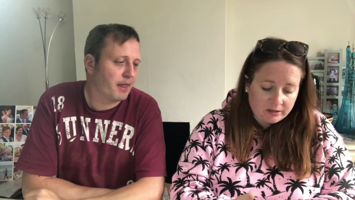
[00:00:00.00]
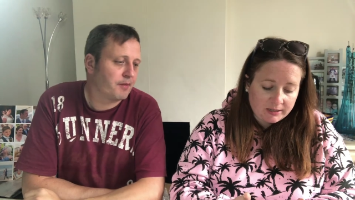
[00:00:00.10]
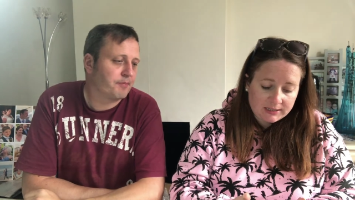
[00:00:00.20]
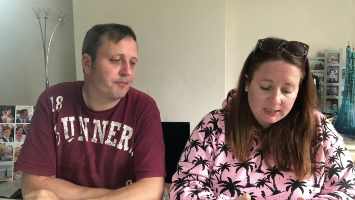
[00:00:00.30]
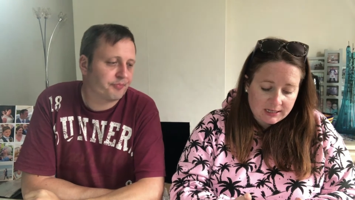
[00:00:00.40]

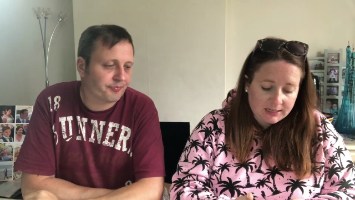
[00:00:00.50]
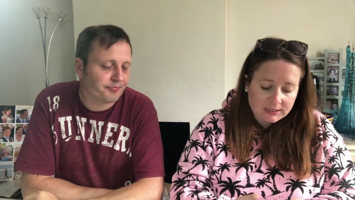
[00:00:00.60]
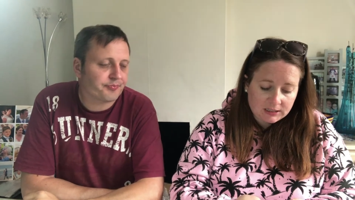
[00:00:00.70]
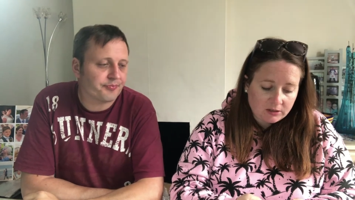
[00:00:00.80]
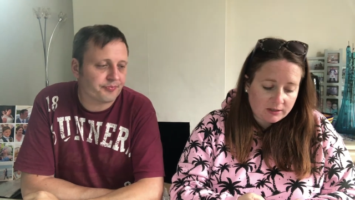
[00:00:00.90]

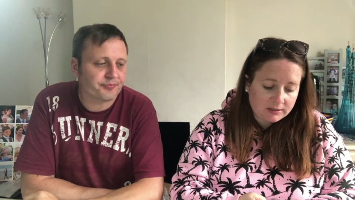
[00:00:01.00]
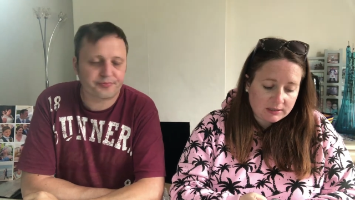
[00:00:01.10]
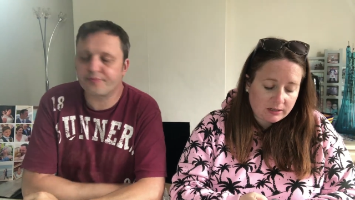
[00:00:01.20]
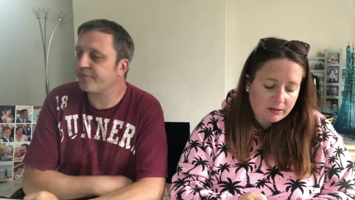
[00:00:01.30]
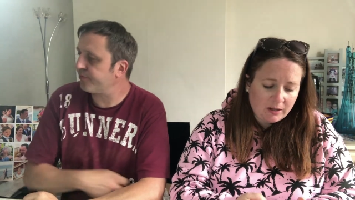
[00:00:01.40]
Speaker 1: £19.89.
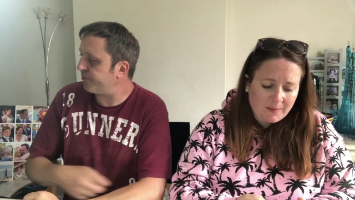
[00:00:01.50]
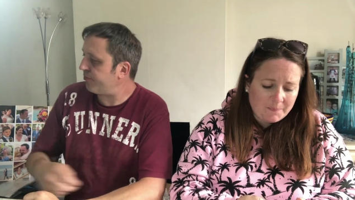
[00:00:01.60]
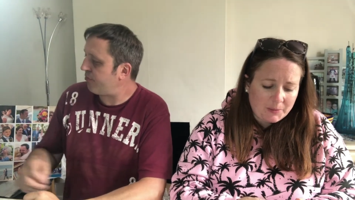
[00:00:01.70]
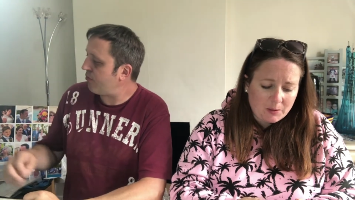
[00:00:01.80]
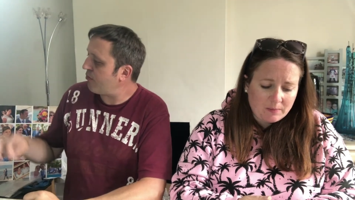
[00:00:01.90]
So
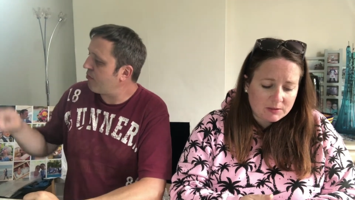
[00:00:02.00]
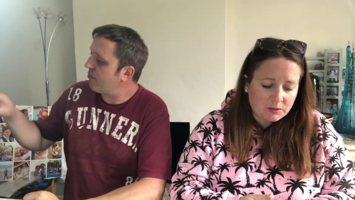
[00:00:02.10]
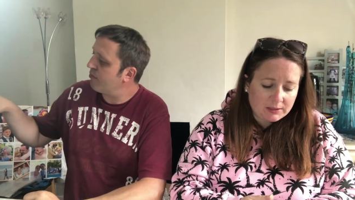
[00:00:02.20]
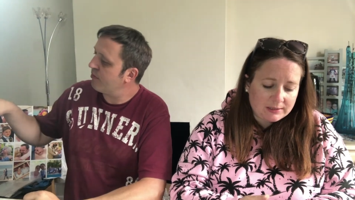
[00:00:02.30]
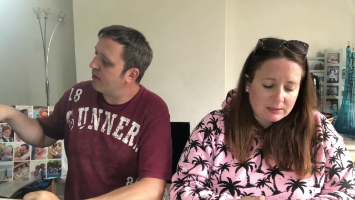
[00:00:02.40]
whoever's got
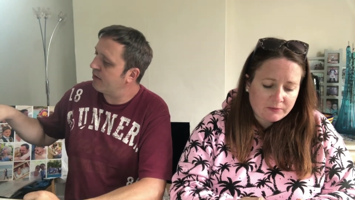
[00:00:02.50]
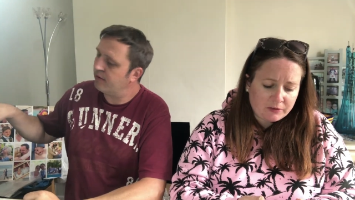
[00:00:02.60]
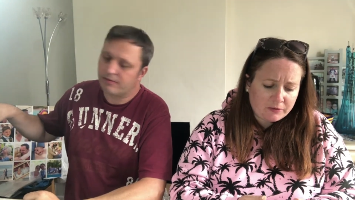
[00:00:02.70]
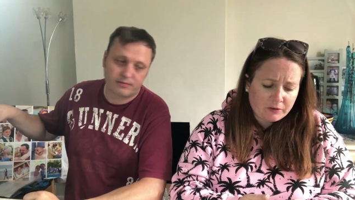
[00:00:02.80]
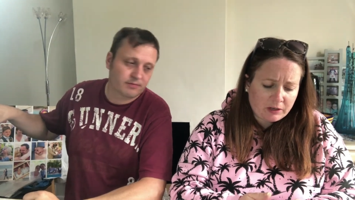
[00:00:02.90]
it listed for
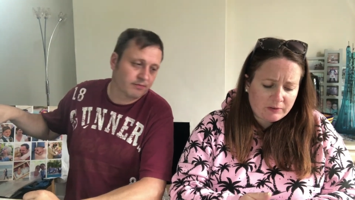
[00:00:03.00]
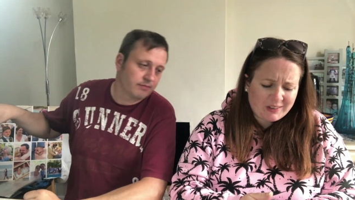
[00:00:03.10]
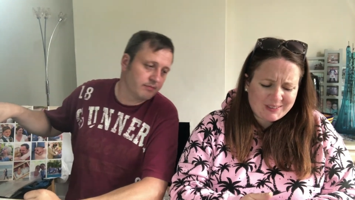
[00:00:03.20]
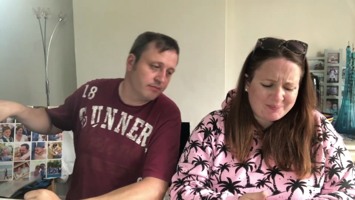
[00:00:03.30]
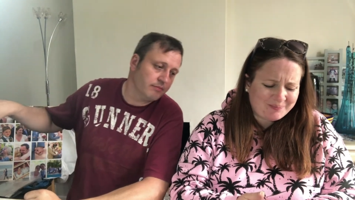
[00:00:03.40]
a
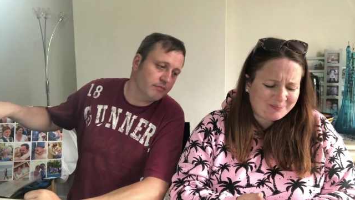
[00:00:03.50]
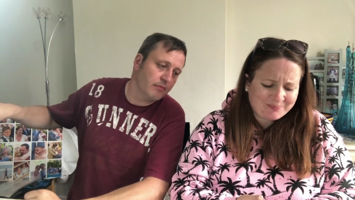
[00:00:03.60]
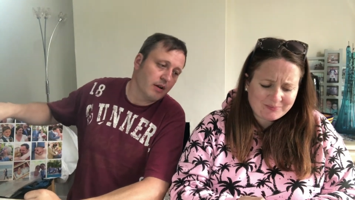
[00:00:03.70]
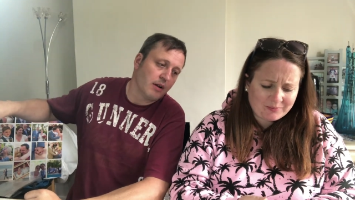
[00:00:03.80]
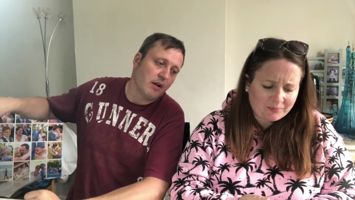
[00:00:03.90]
fiver.
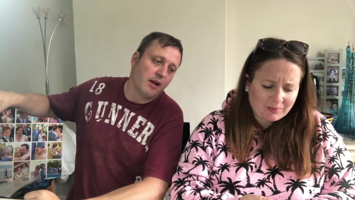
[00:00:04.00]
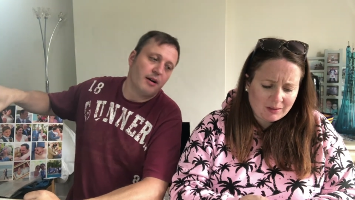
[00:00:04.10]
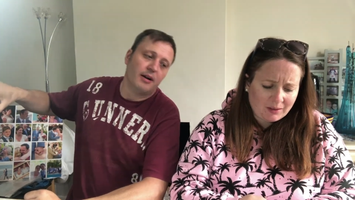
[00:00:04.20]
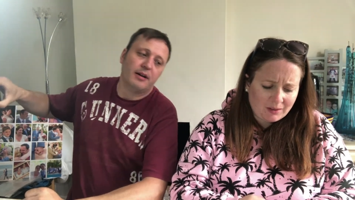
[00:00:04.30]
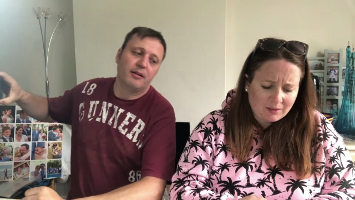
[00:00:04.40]

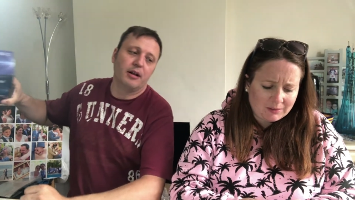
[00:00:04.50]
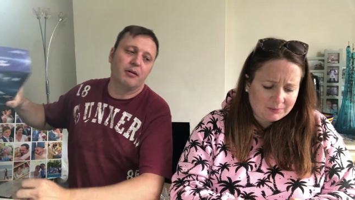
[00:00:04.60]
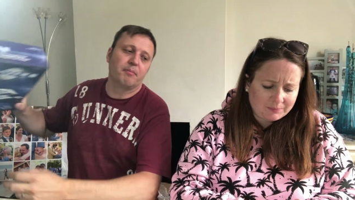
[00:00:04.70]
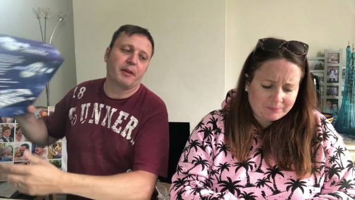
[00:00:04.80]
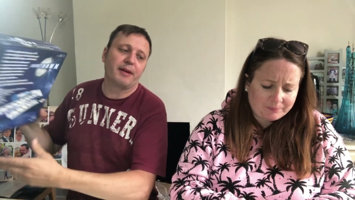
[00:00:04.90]

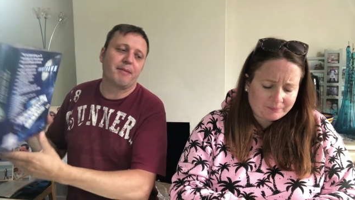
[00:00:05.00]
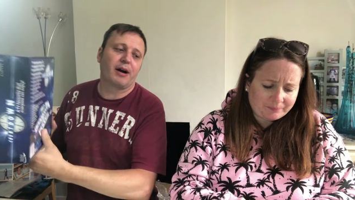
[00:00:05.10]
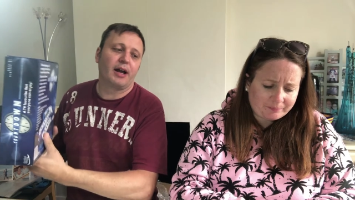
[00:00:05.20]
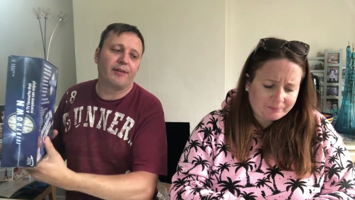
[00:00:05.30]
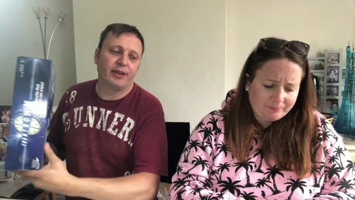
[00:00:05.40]
Speaker 2: But they
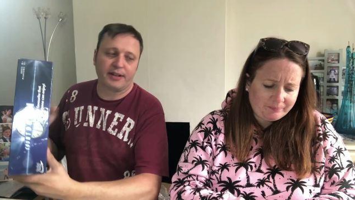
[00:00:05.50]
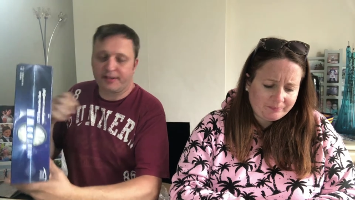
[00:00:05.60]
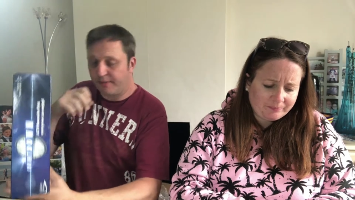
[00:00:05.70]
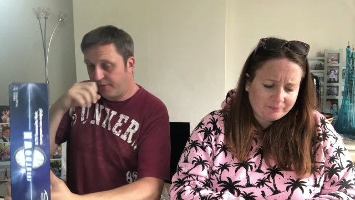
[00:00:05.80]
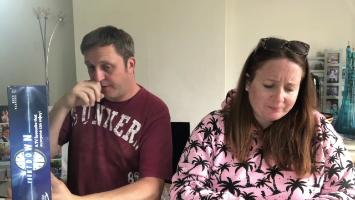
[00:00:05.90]
might have it
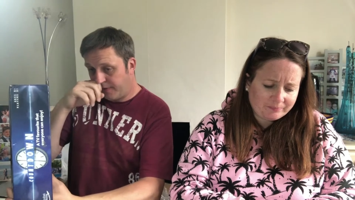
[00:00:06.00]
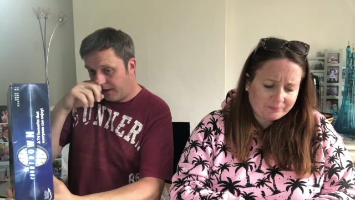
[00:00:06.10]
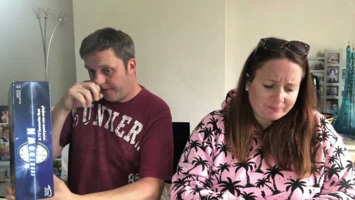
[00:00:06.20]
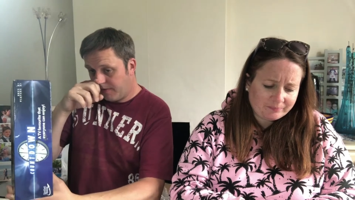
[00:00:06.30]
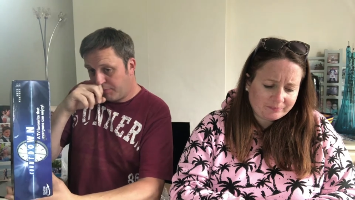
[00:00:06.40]
listed for a
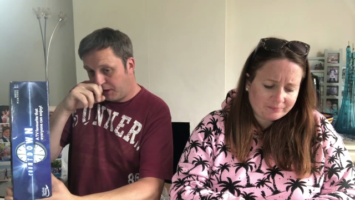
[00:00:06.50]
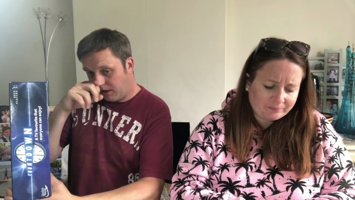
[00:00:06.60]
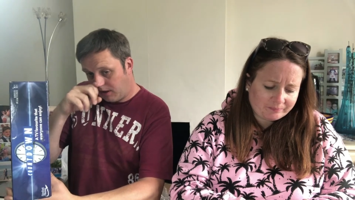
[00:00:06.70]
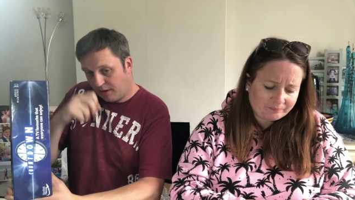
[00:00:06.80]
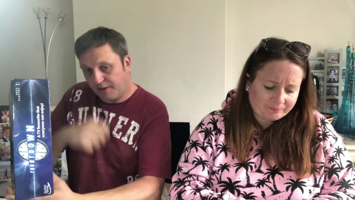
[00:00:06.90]
fiver
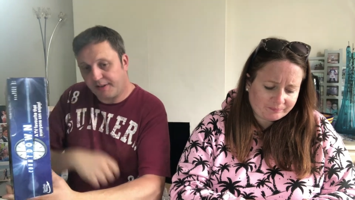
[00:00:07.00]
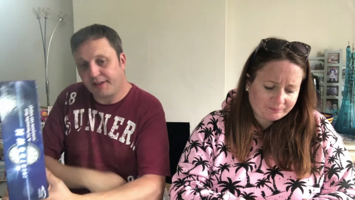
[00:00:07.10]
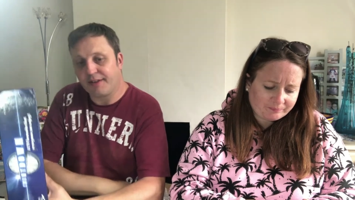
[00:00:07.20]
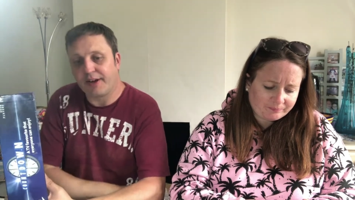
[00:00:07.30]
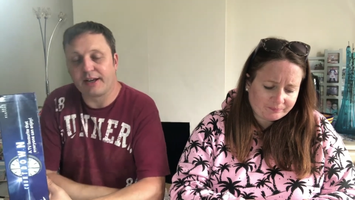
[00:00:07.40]
because
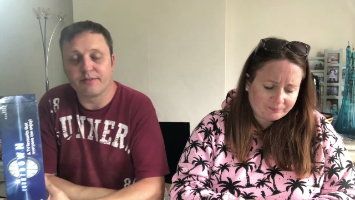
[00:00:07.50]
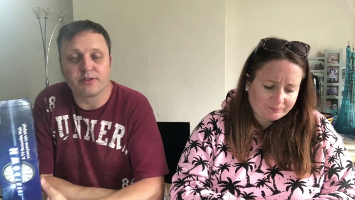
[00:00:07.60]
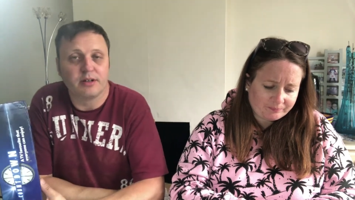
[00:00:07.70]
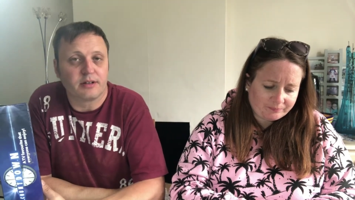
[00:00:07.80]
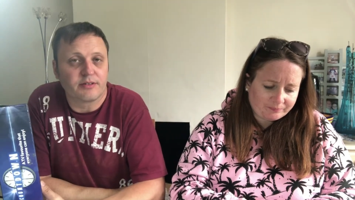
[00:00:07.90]
they've had it for
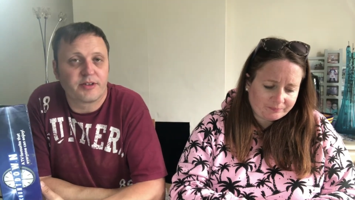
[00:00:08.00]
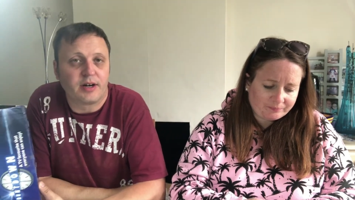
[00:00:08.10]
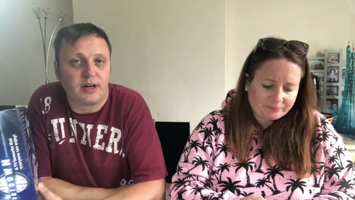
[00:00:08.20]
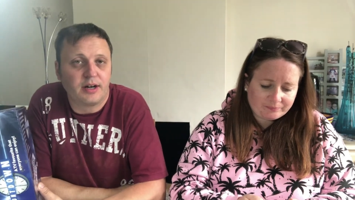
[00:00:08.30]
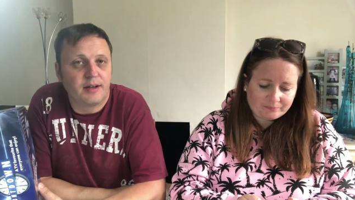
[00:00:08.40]
a long
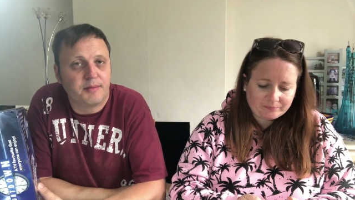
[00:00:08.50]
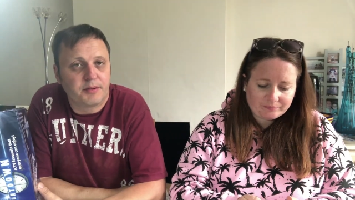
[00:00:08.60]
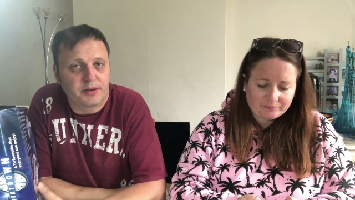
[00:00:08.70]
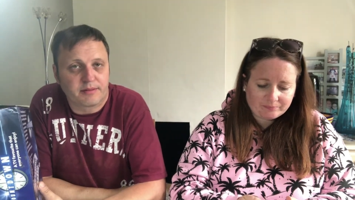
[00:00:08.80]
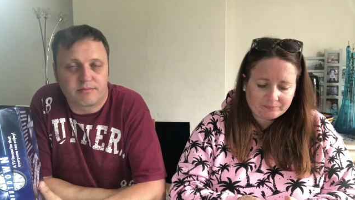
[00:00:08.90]
time. They
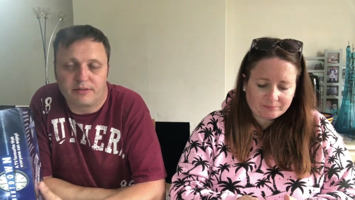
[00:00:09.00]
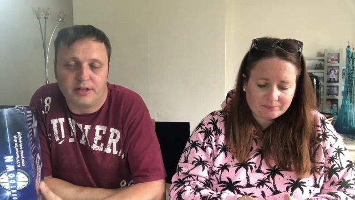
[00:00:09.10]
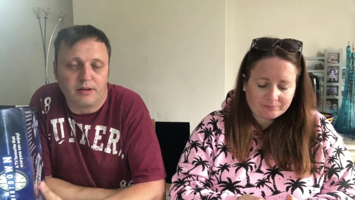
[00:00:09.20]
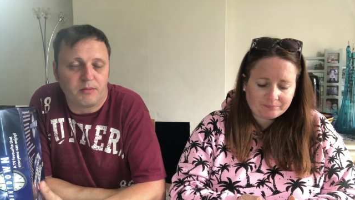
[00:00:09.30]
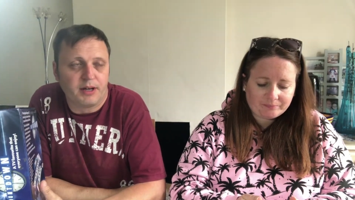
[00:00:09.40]
want to, you
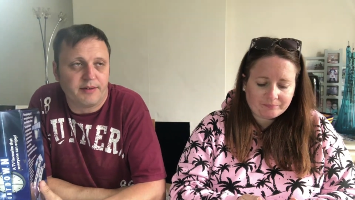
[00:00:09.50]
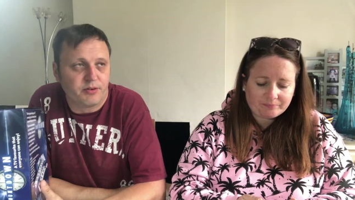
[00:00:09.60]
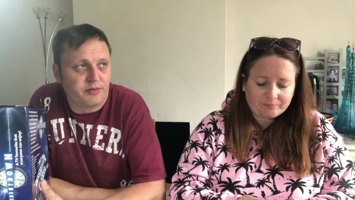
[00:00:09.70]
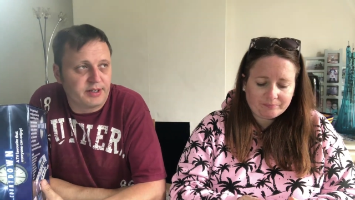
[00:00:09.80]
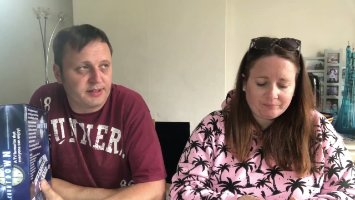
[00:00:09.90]
know, whatever
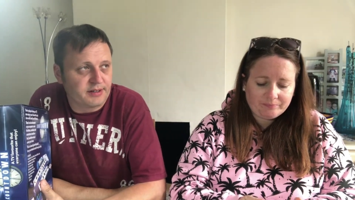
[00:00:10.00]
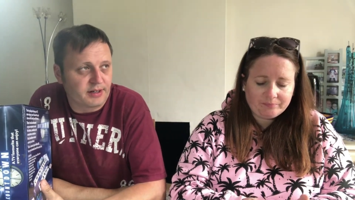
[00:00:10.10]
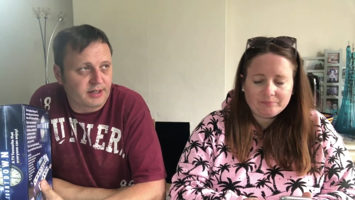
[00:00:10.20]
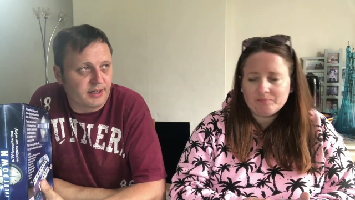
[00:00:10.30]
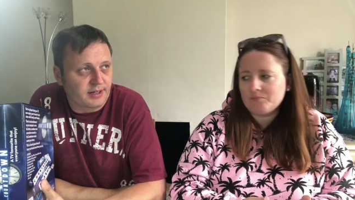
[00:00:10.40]
reason.
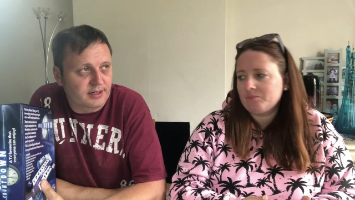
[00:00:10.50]
I'm